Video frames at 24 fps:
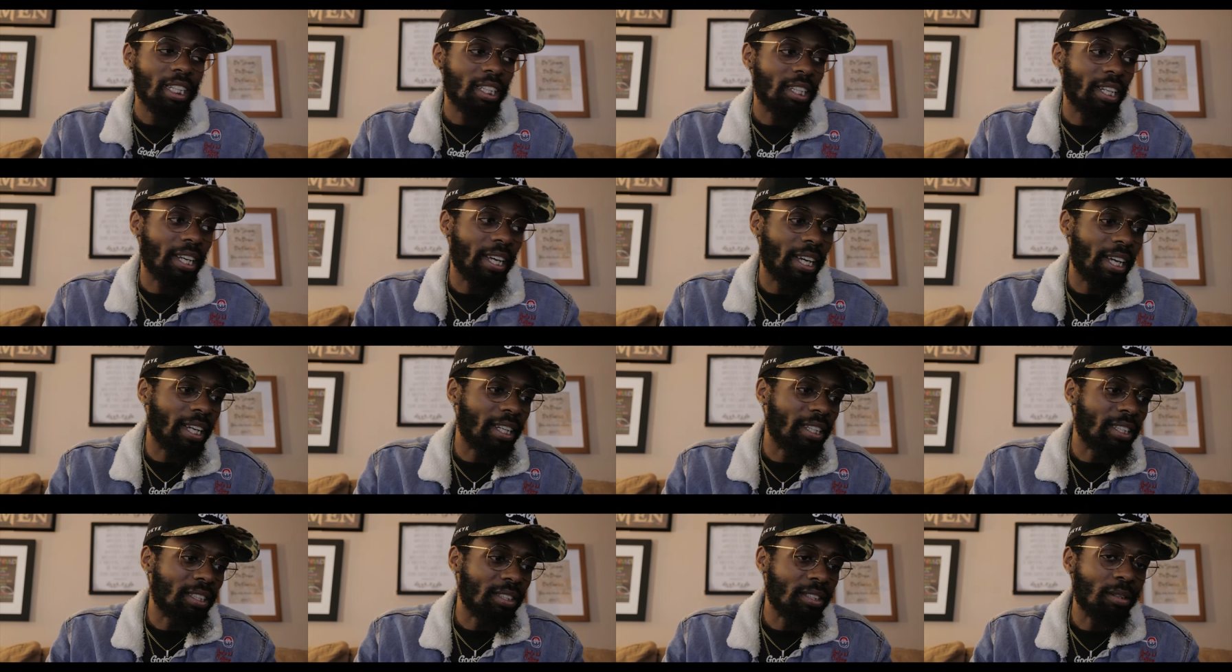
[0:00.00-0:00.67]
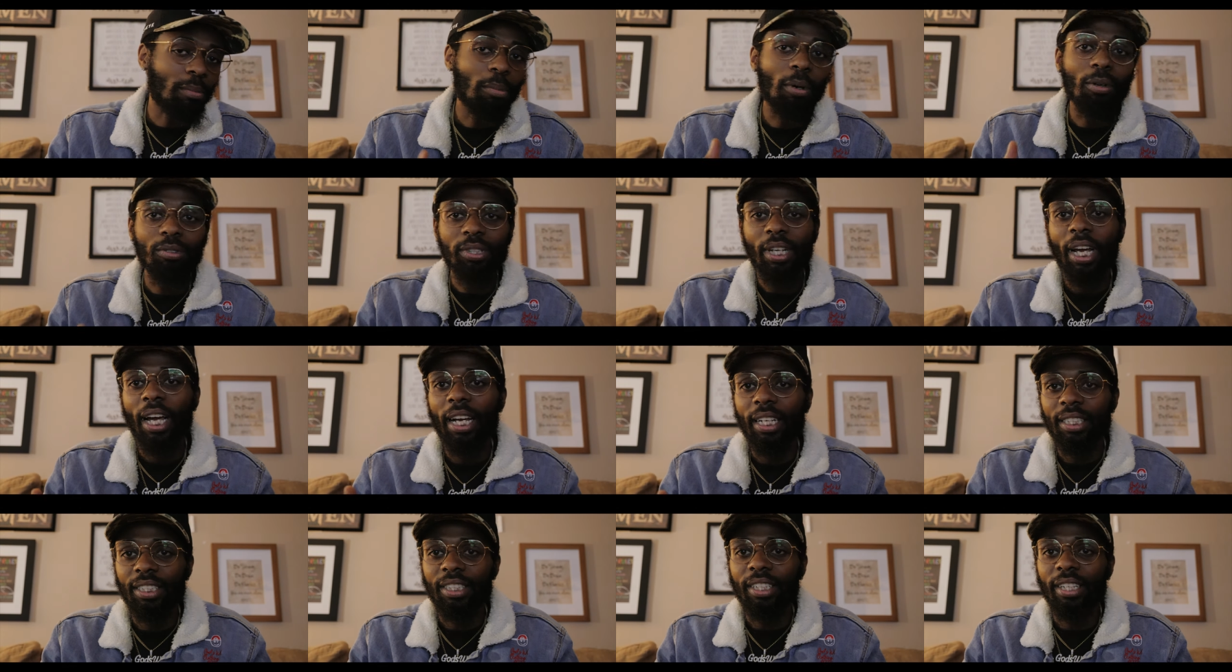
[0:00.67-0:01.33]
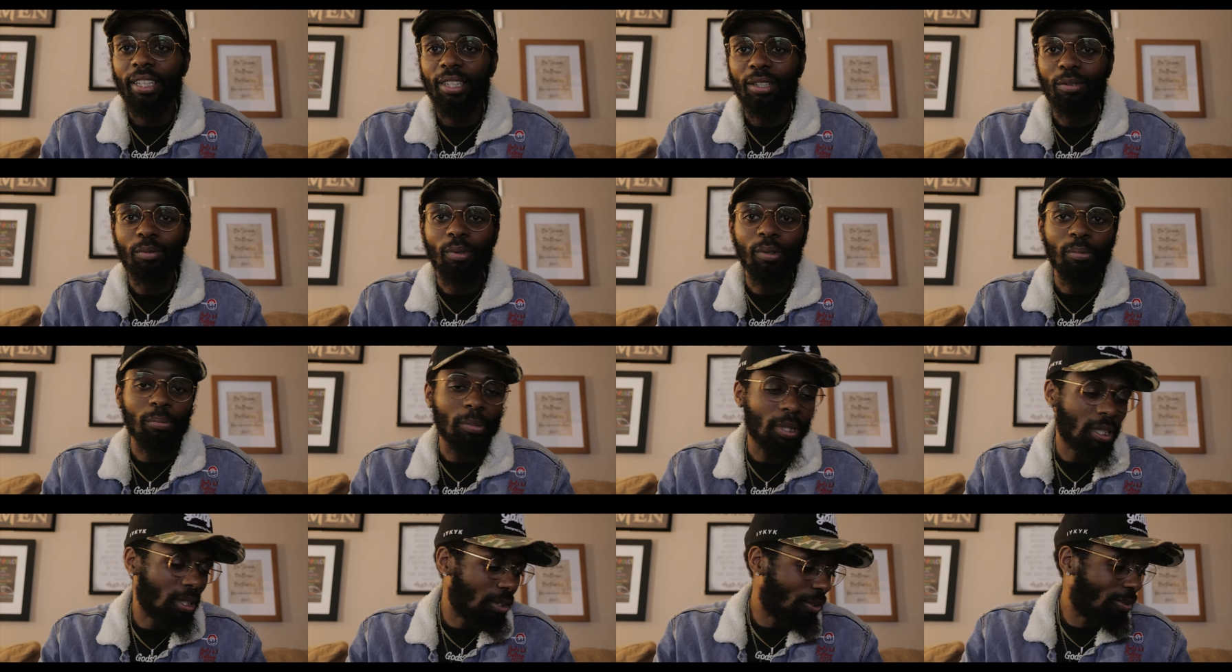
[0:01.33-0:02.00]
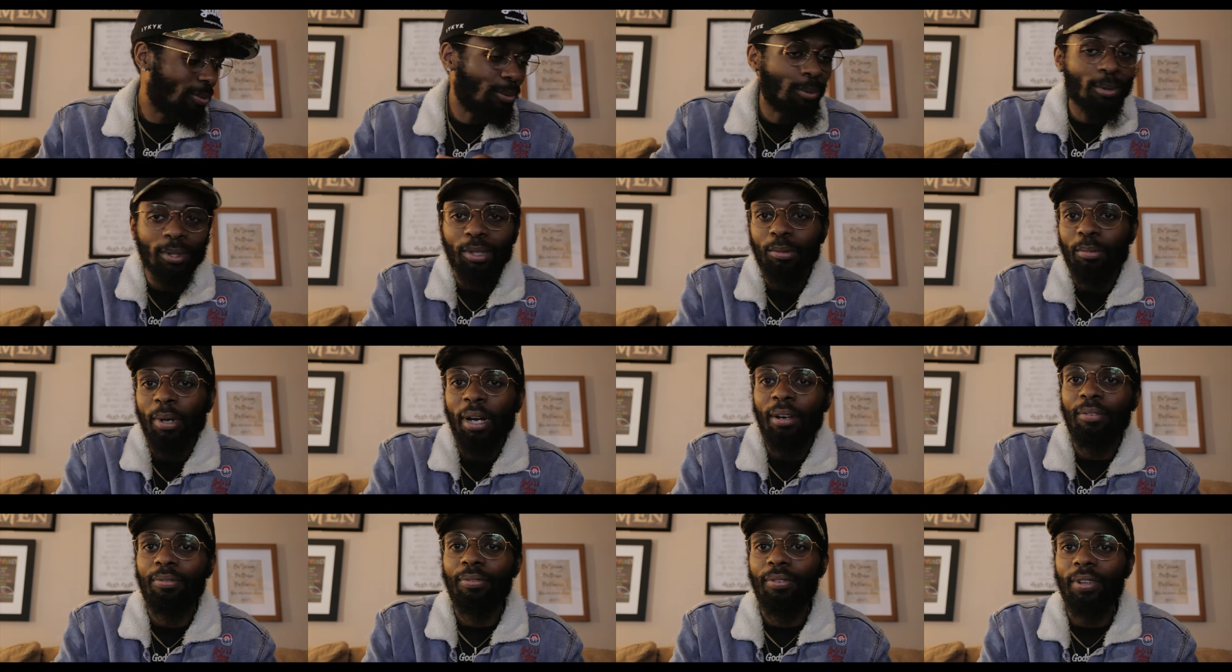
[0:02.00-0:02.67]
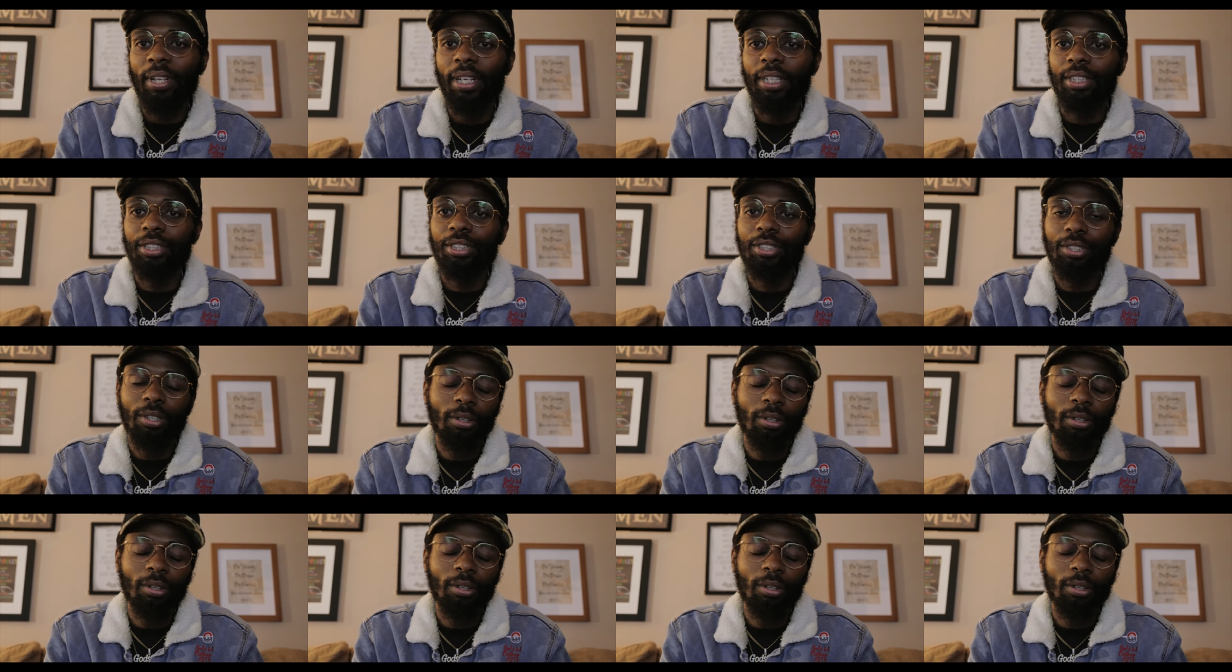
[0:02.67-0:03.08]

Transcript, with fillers: that the Most High is dealing with me, the thorn in my flesh.